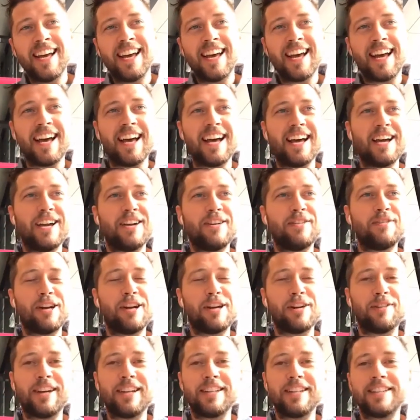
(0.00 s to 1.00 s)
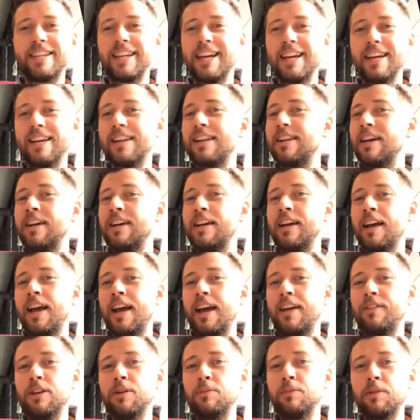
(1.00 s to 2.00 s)
running around town,
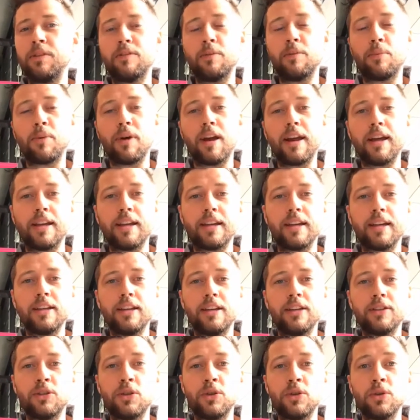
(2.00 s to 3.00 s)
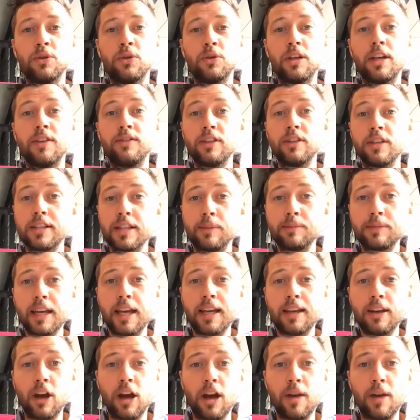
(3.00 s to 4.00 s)
having a bit of a break to give you this
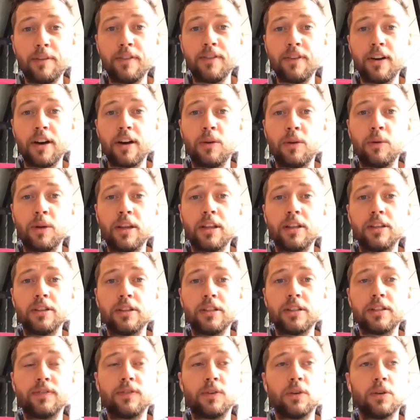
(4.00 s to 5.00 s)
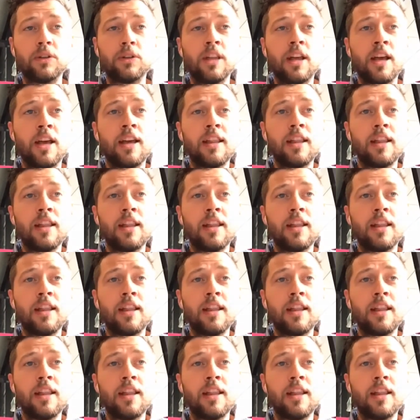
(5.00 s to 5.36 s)
update. Hope you find it really useful.